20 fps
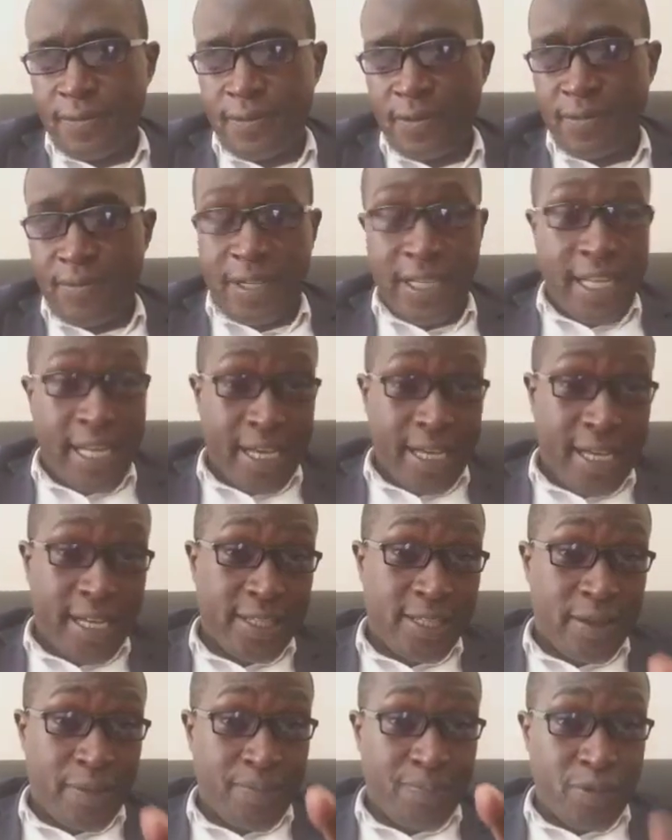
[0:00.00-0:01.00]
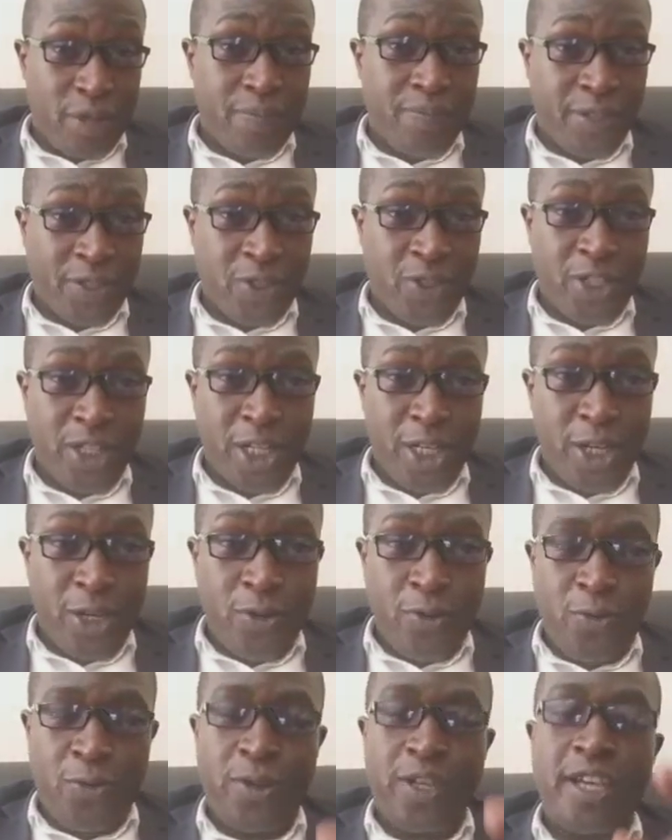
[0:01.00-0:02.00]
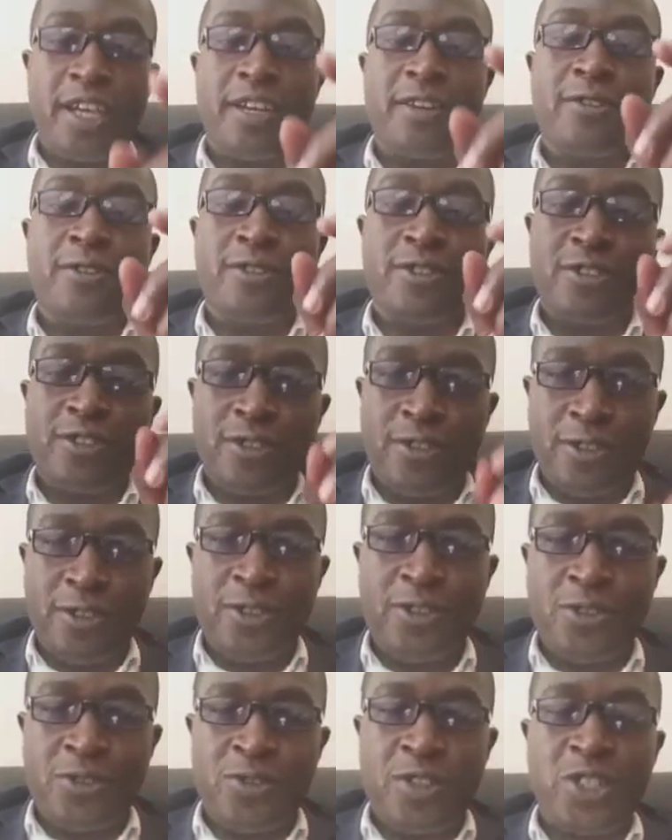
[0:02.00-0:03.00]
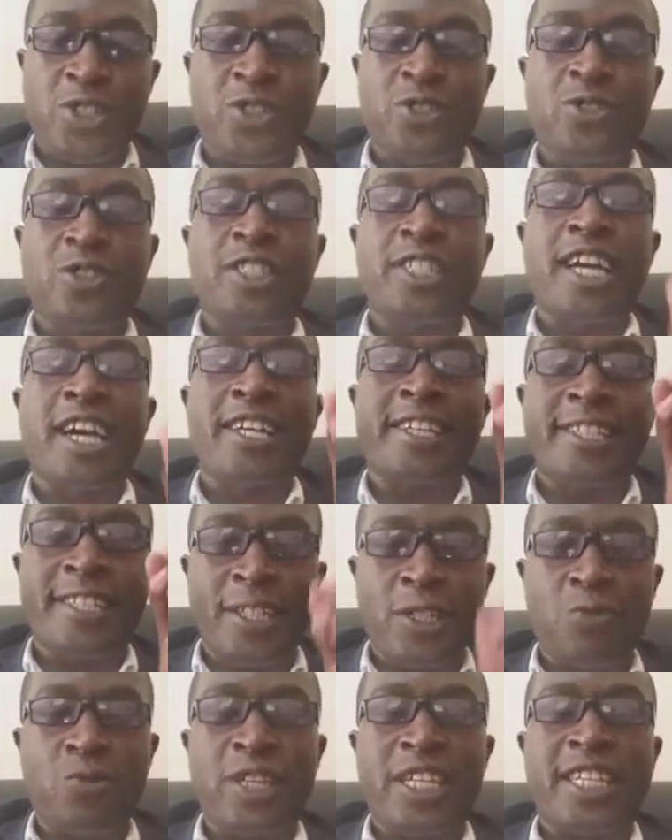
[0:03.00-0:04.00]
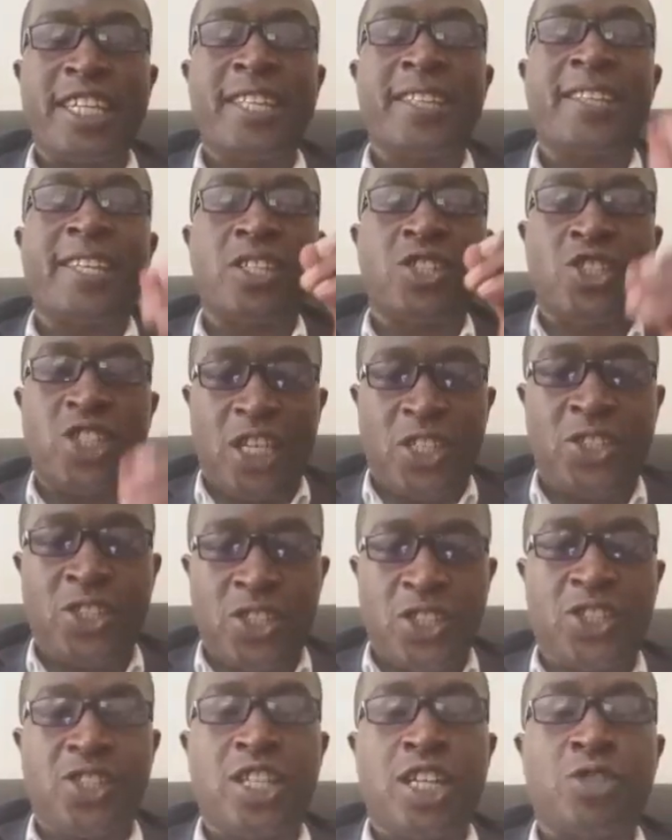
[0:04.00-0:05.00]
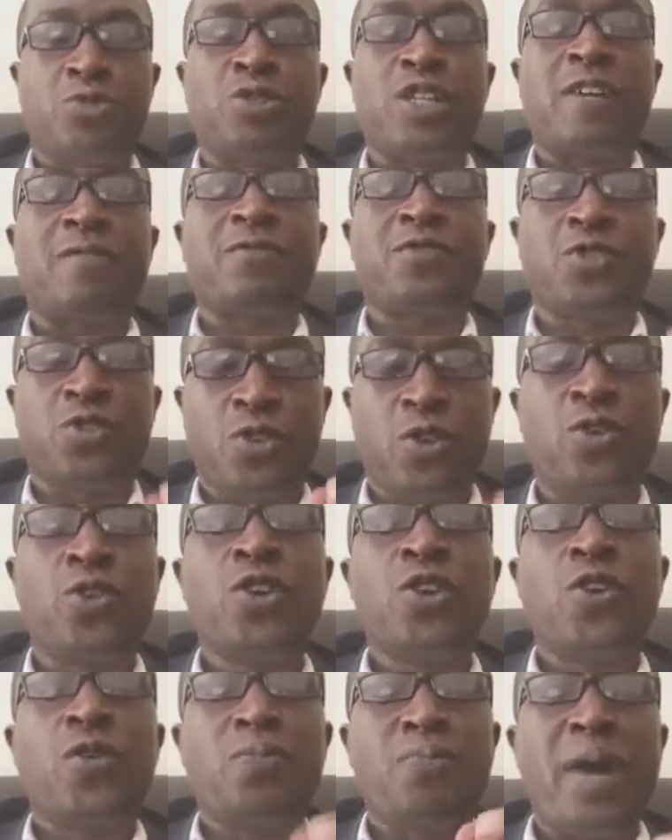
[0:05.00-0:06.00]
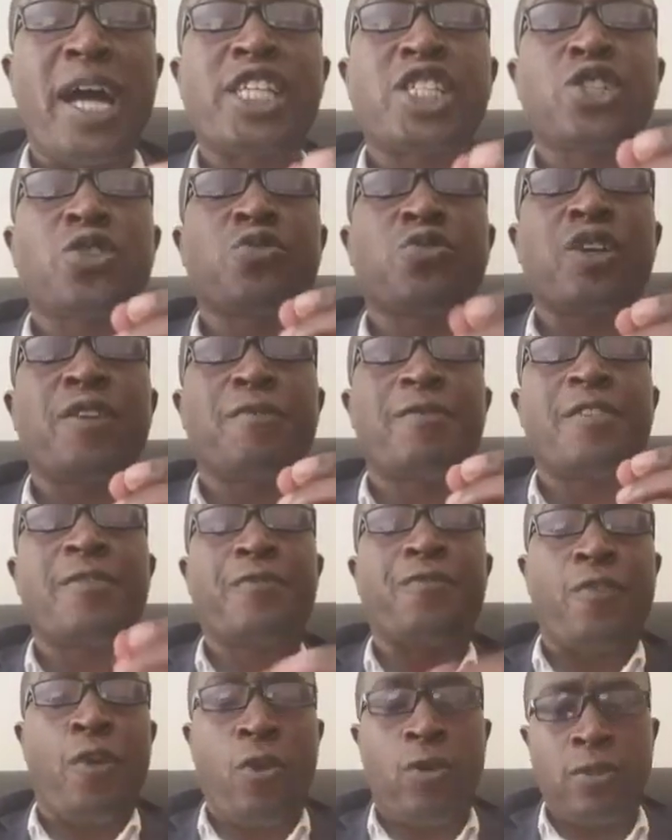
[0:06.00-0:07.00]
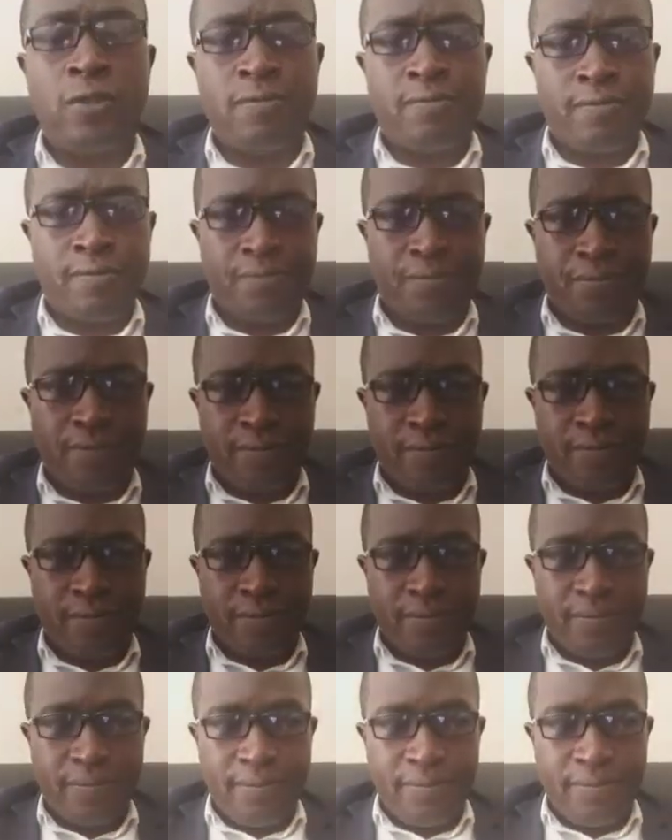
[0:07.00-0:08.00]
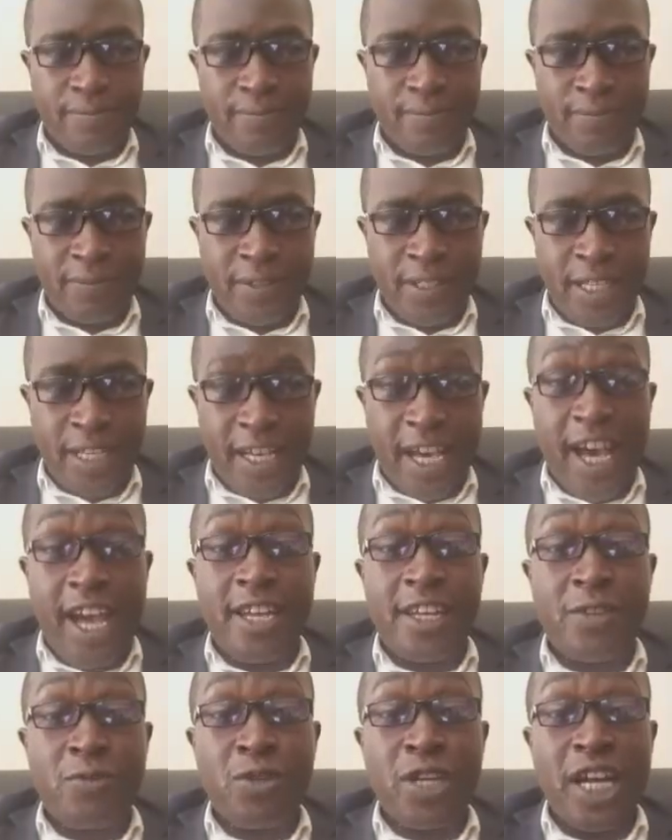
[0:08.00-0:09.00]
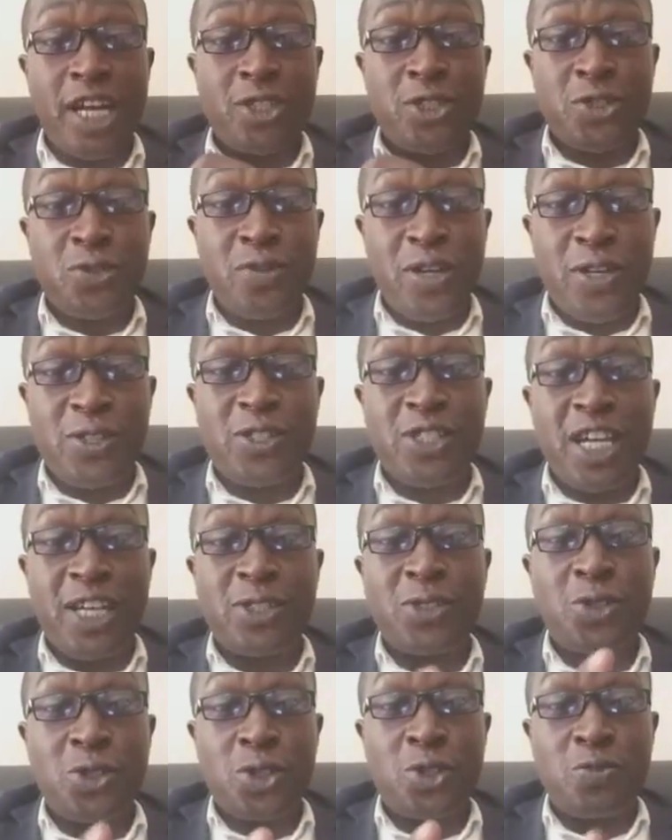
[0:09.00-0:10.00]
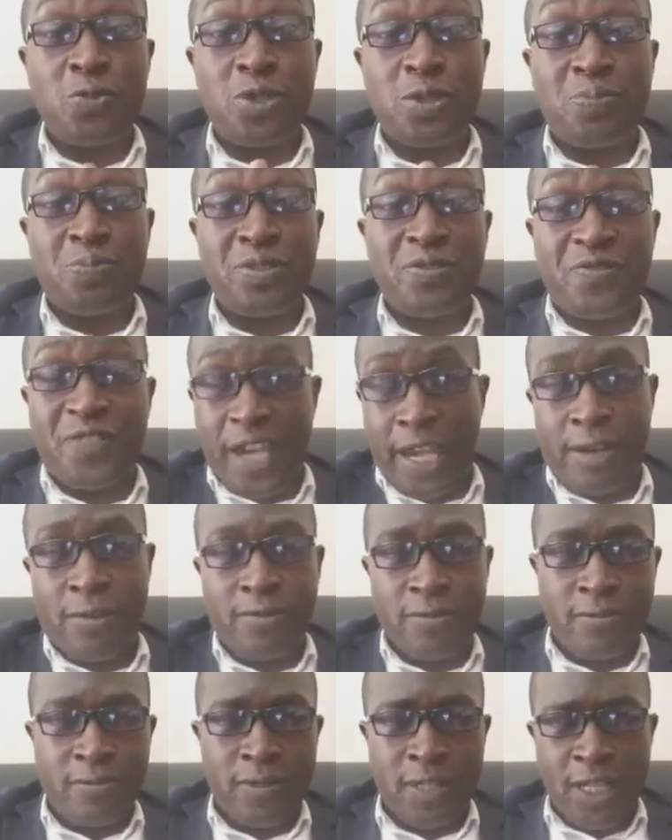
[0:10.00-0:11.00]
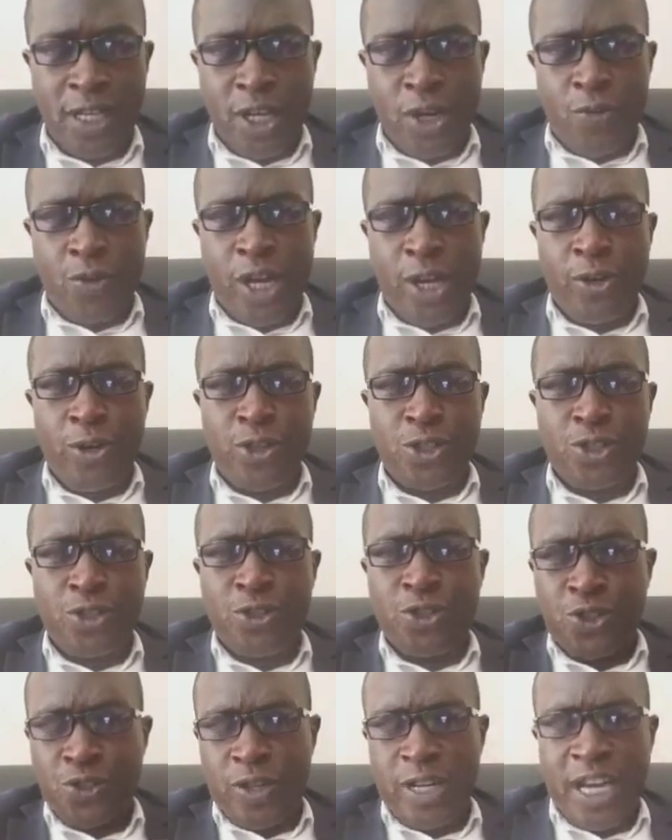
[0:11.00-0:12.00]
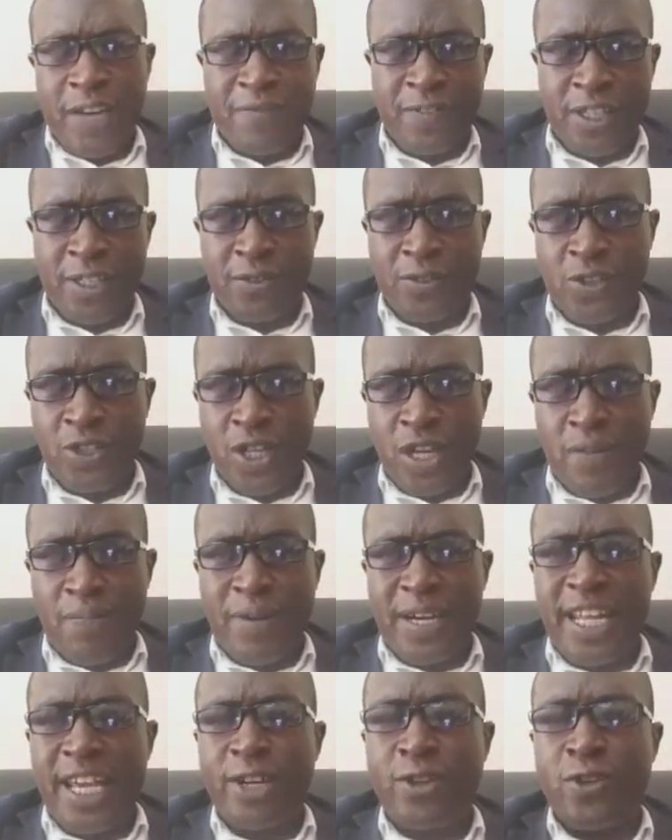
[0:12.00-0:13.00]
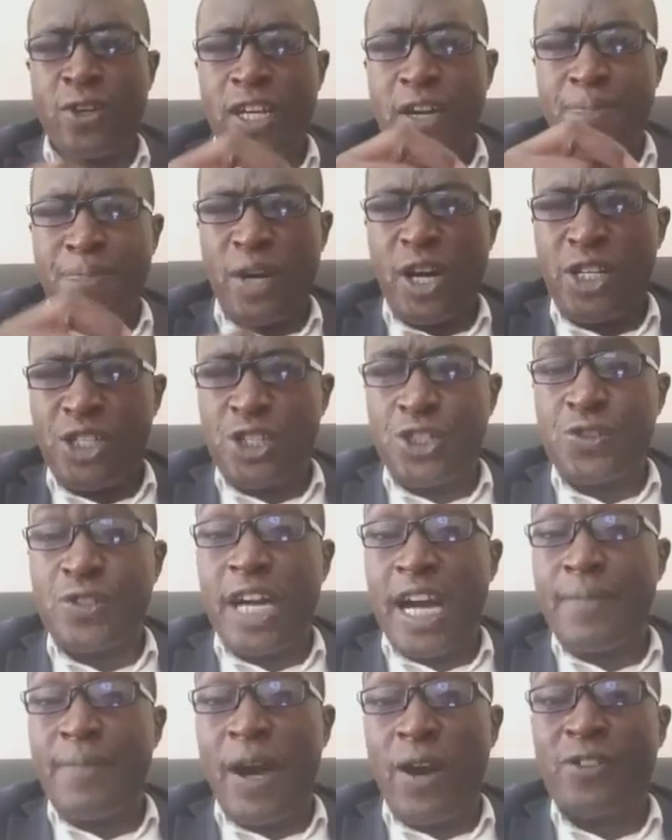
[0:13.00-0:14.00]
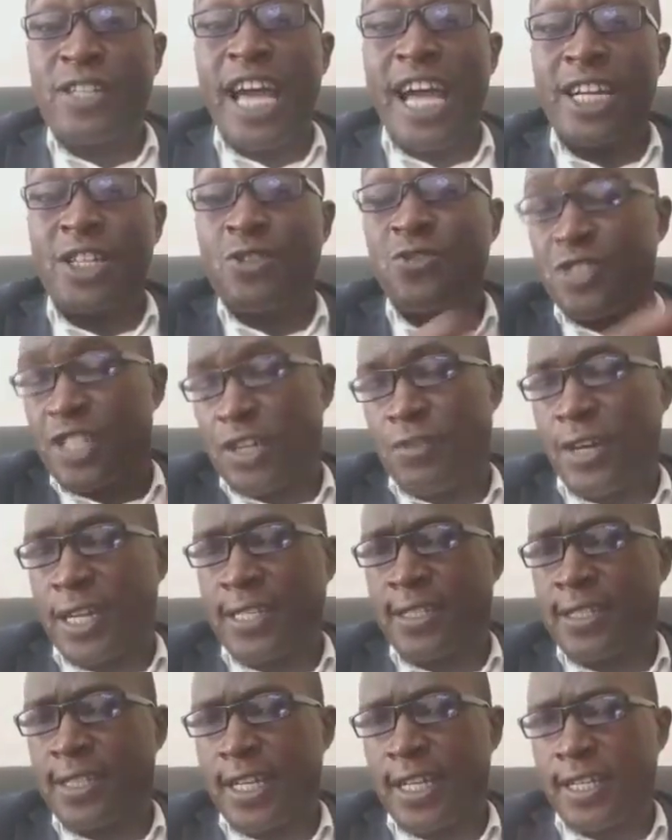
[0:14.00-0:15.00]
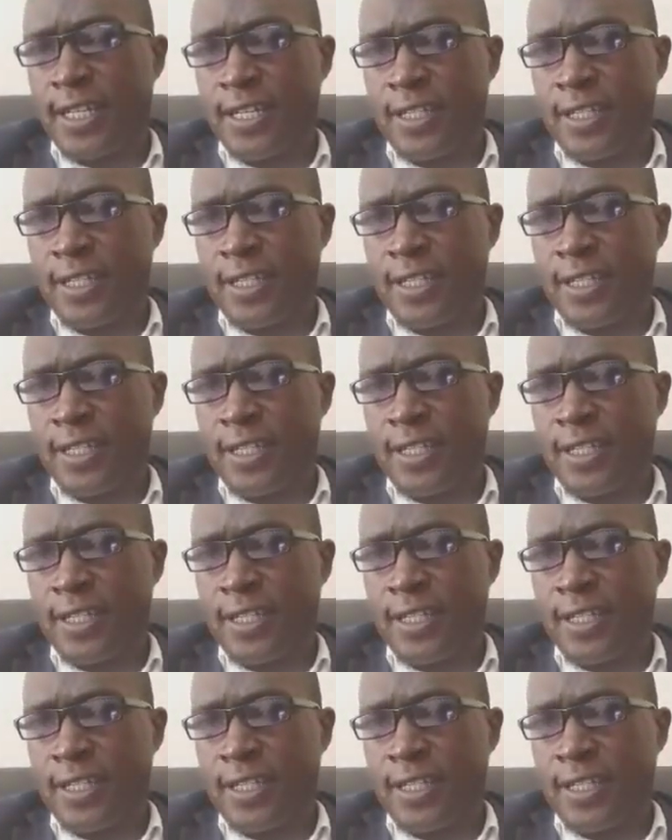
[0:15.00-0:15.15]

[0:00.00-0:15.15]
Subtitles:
But like as I promised, we are not going to rest, not until we get the justice that we have so much craved for. And we are sure justice will prevail. We are going to use all avenues. But I call upon you to come out and do the right thing.